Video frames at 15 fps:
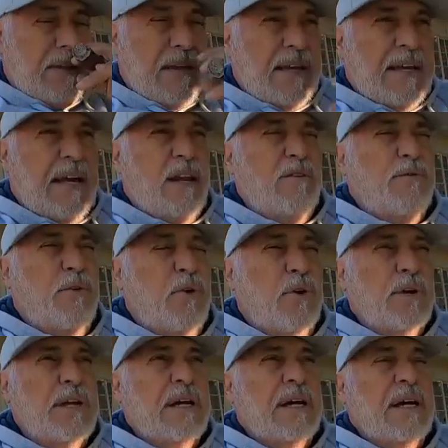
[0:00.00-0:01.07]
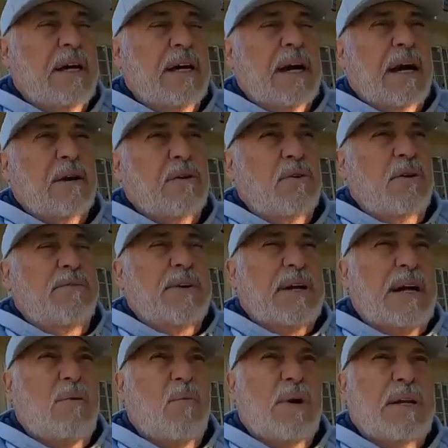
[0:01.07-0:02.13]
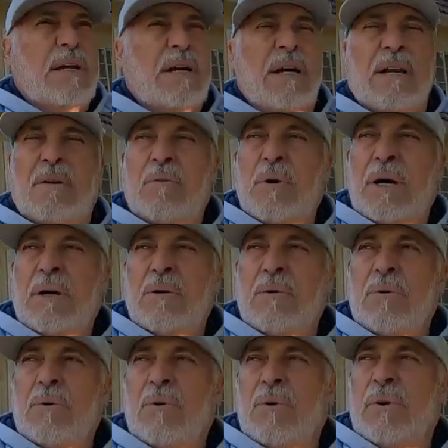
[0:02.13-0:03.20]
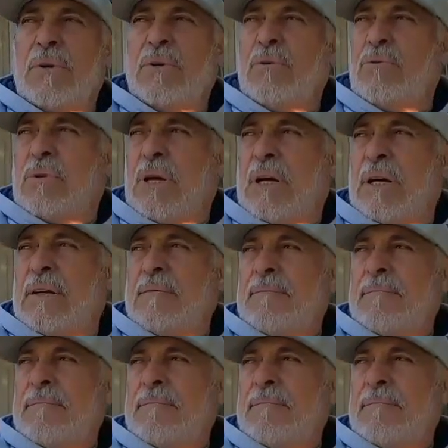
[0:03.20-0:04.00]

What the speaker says: California. I don't know if I got one in Colorado or Utah.